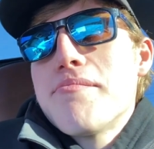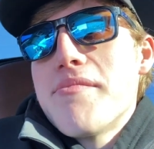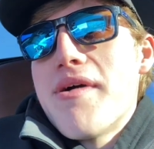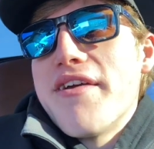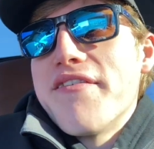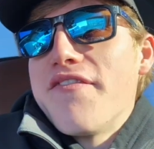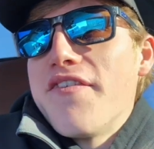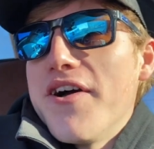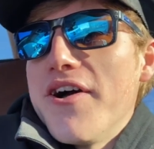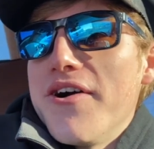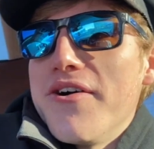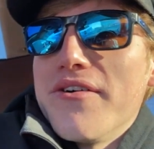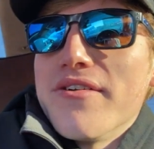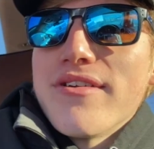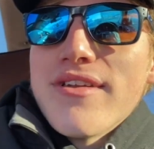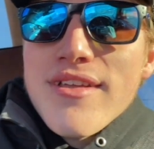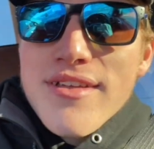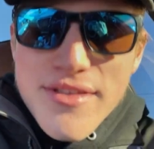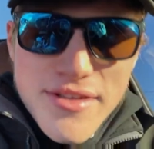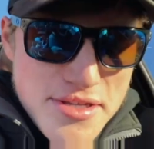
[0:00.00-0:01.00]
my phone
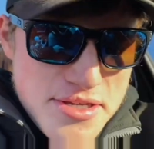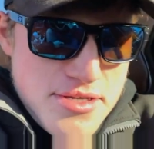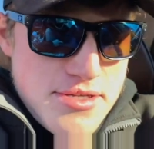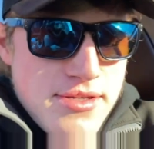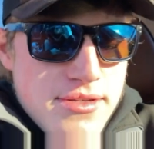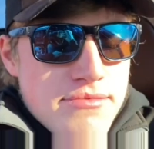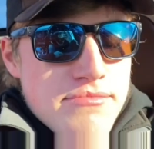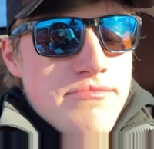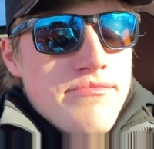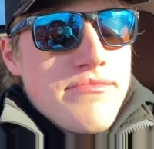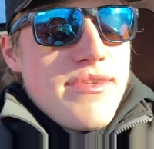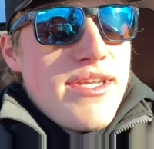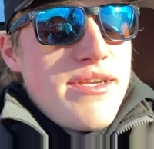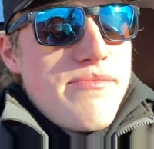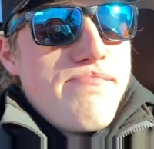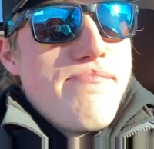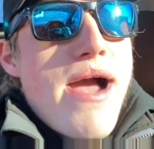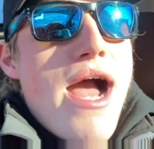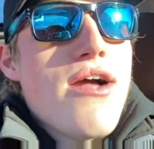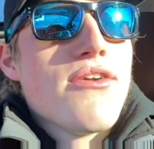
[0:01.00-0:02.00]

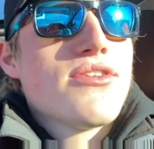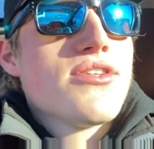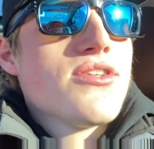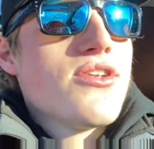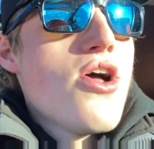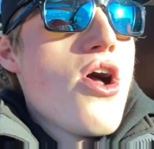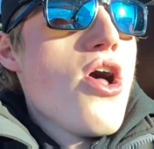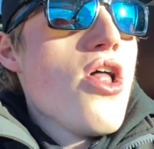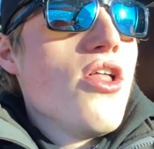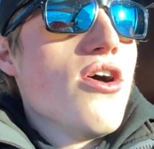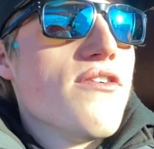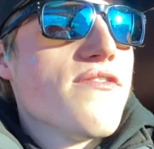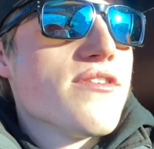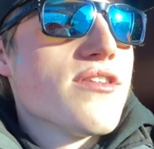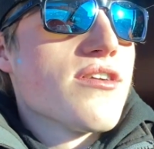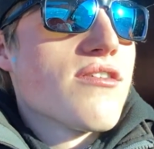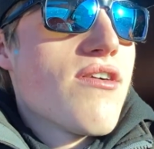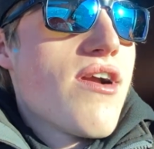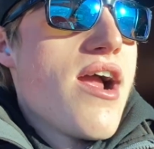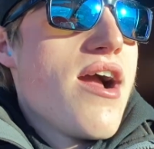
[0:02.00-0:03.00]
and bounces all over
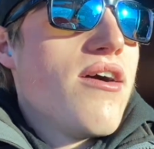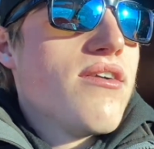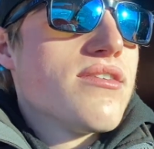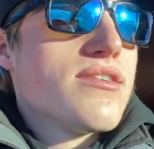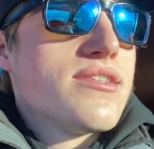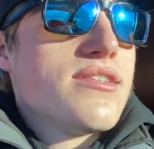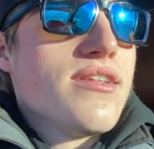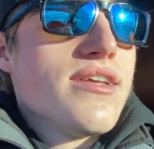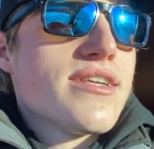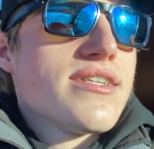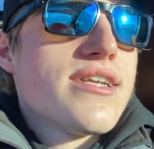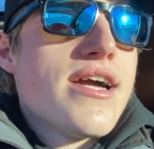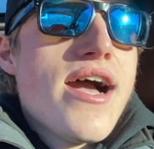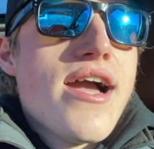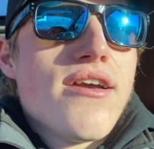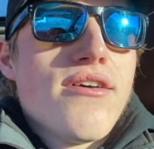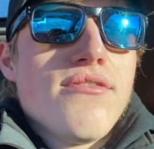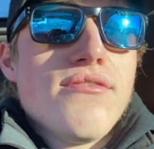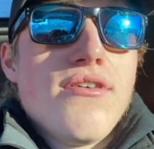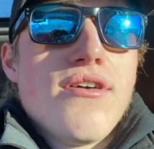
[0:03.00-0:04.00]
the ground, like
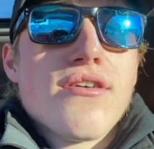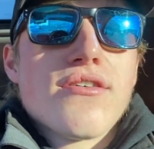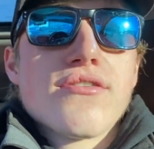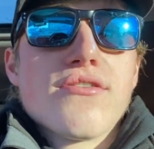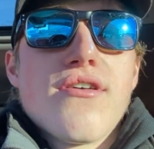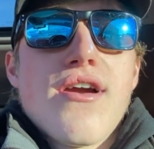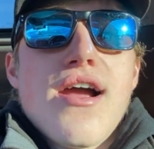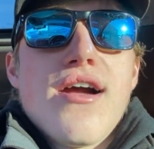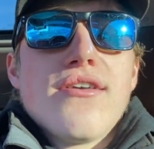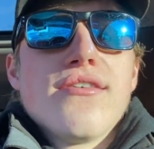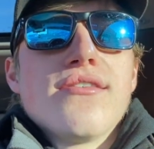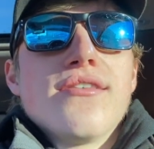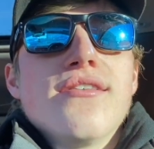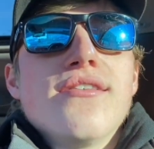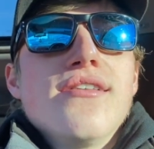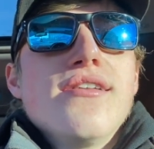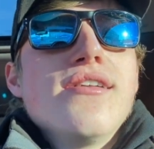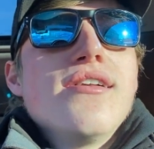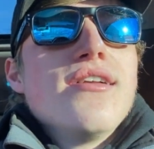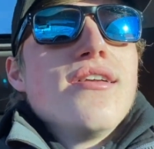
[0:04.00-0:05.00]
tile, hard ground.
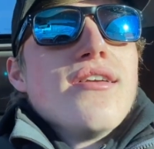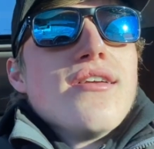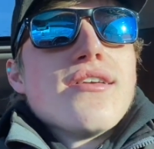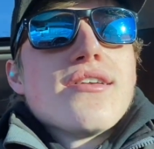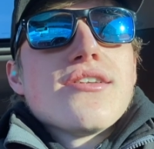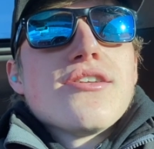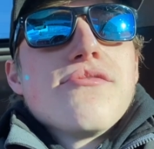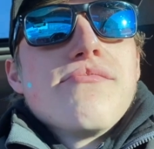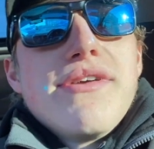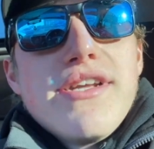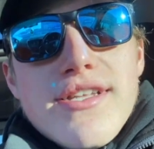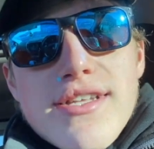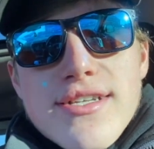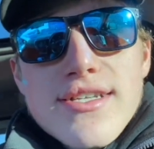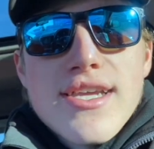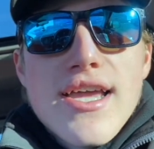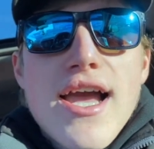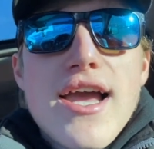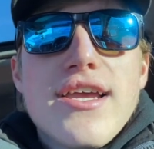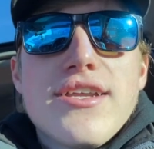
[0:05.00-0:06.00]
So me and this
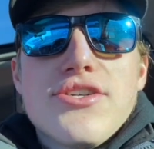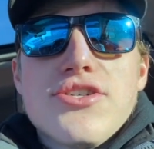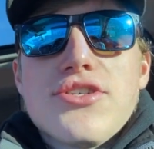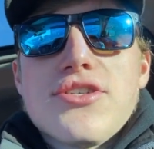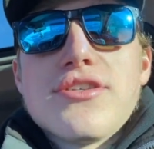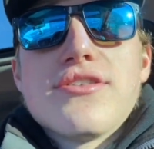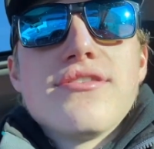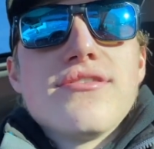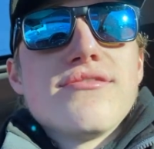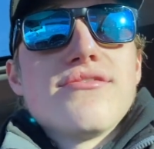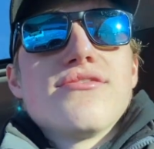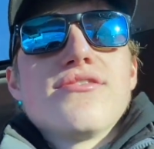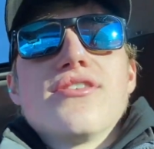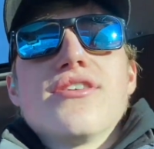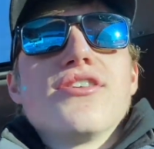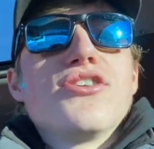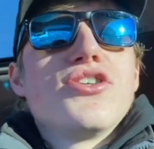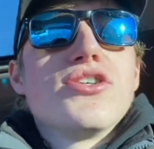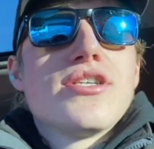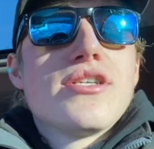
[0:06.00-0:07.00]
guy just
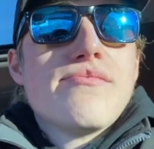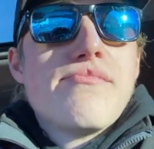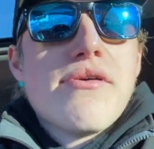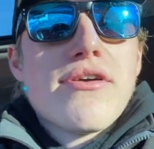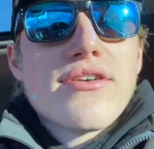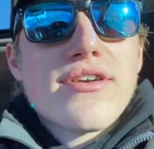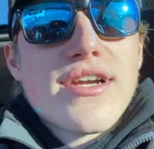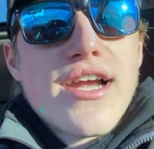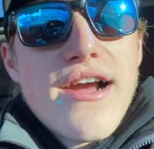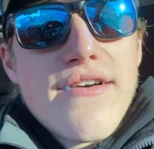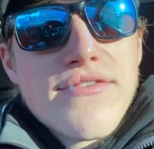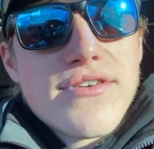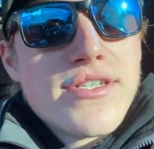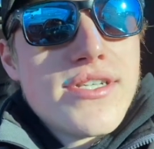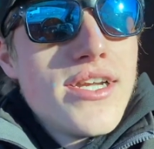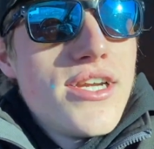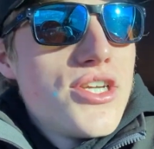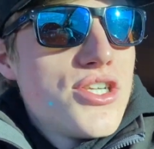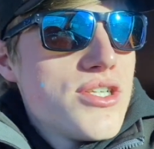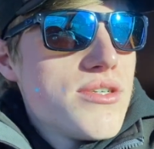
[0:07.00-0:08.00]
sparked
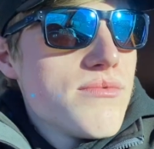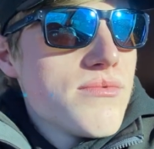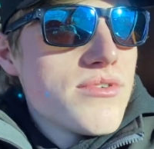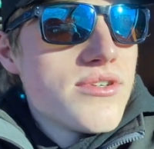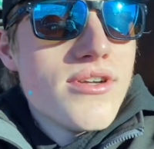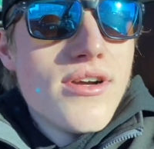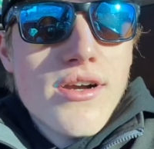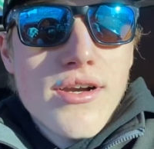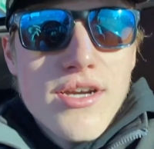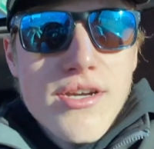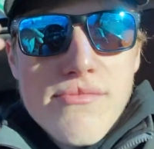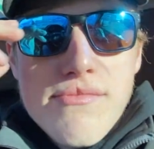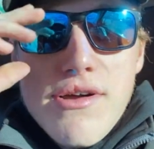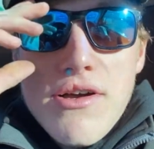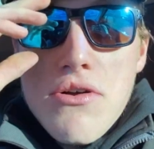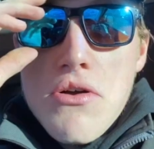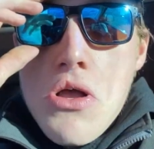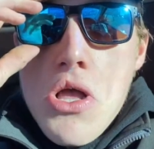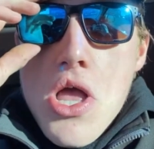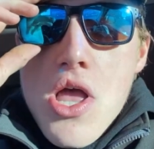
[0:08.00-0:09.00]
conversation. We're talking
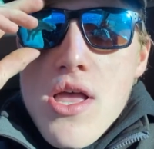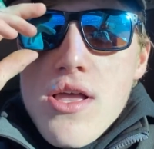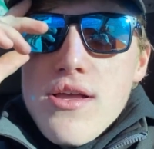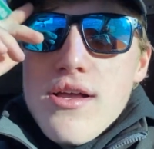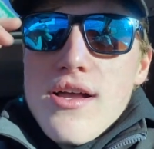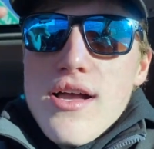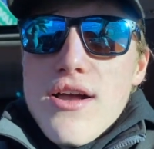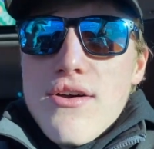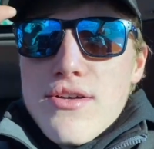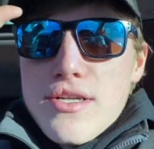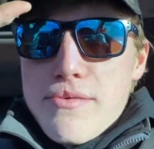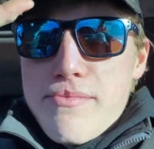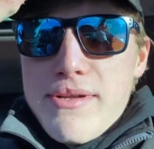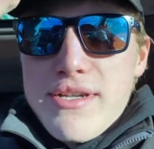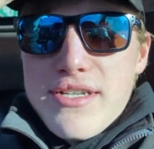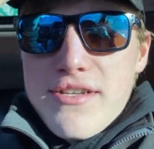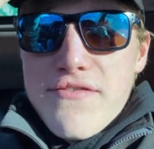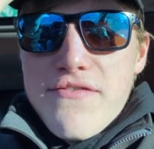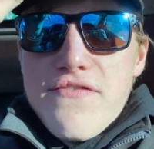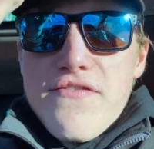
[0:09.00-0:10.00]
about how
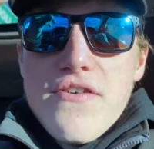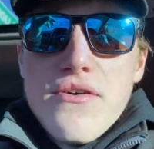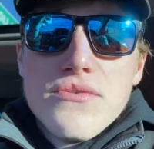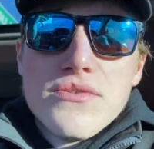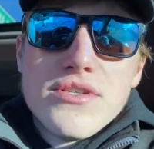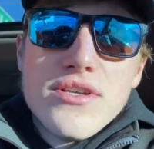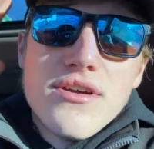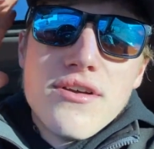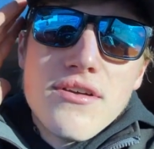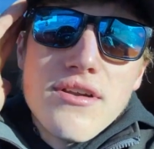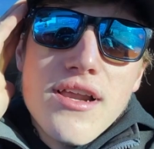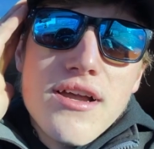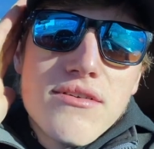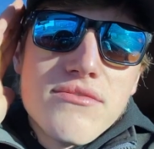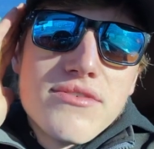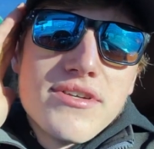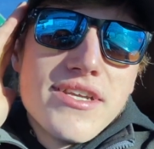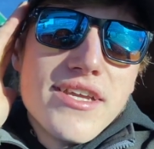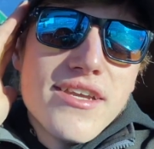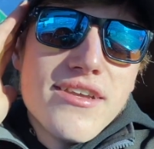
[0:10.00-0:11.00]
expensive phones are and how
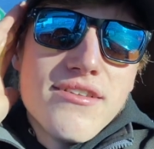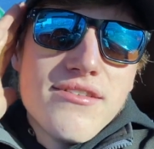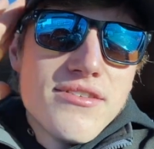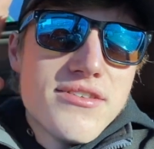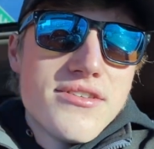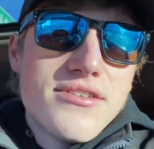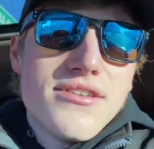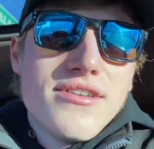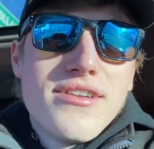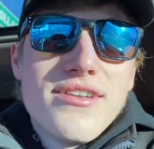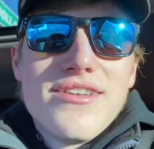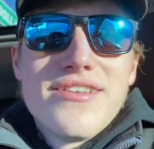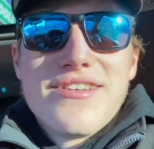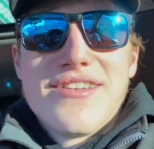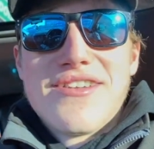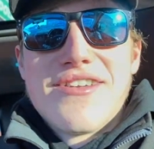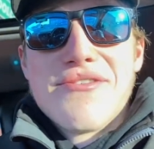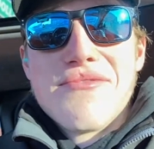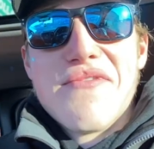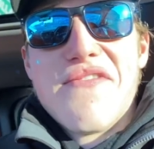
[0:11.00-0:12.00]
ridiculous it is
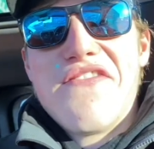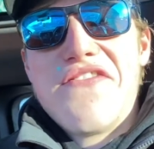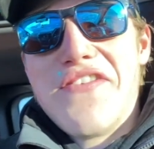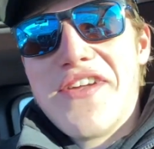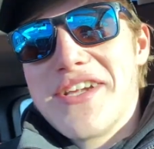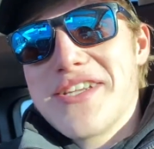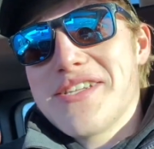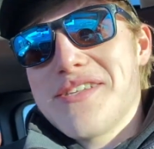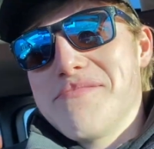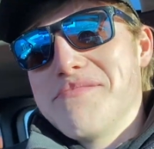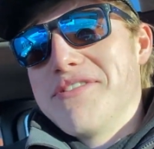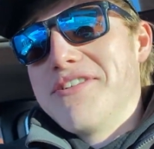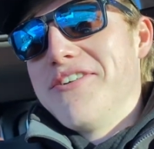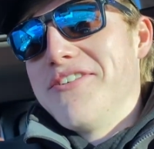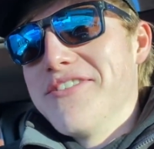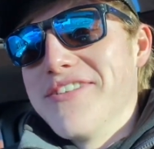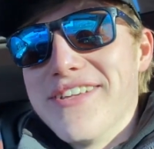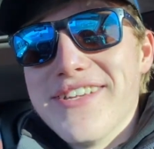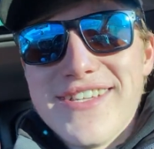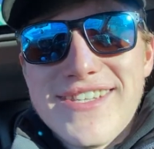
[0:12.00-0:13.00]
to fix them and
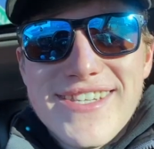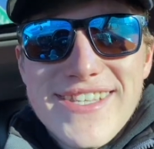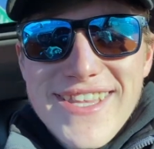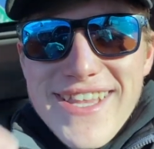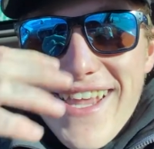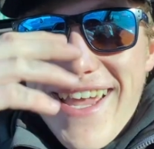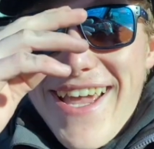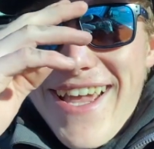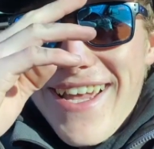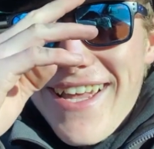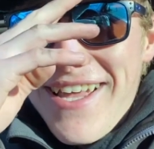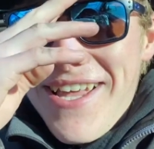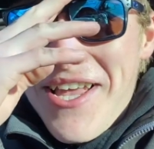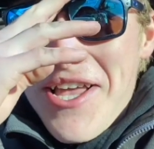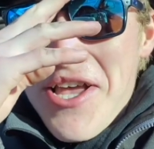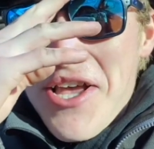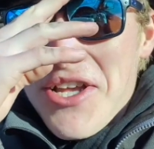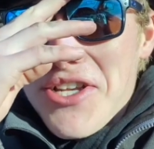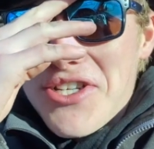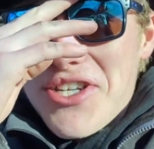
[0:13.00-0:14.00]
all this and that.
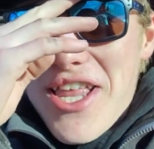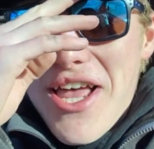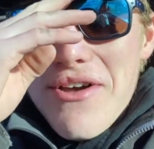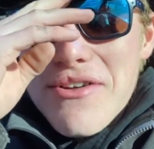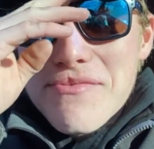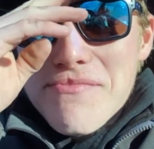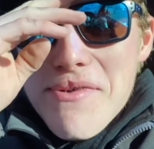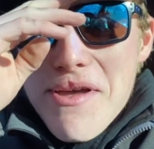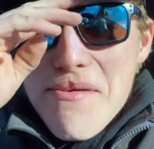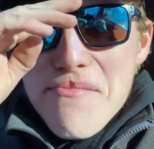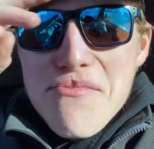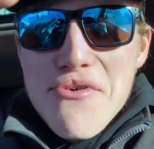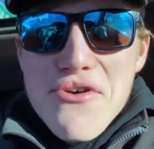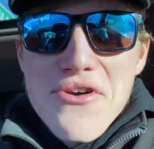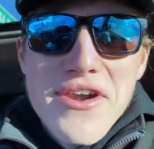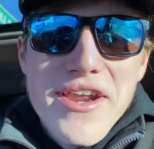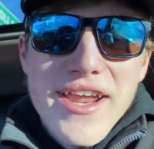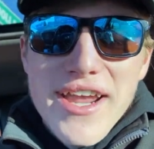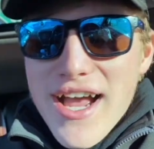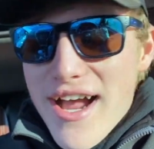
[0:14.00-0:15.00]
So that was my
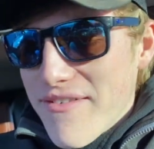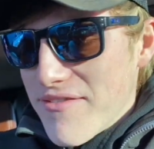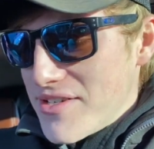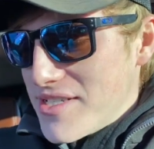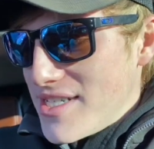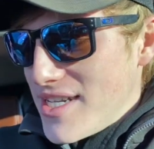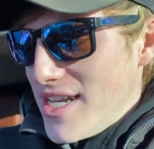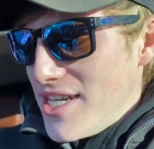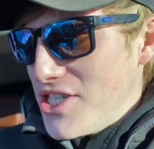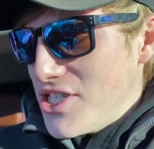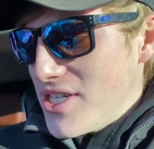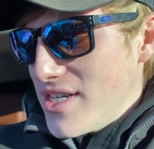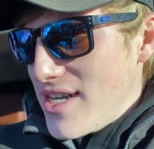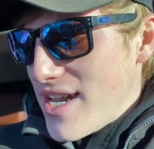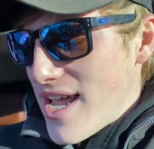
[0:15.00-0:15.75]
morning conversation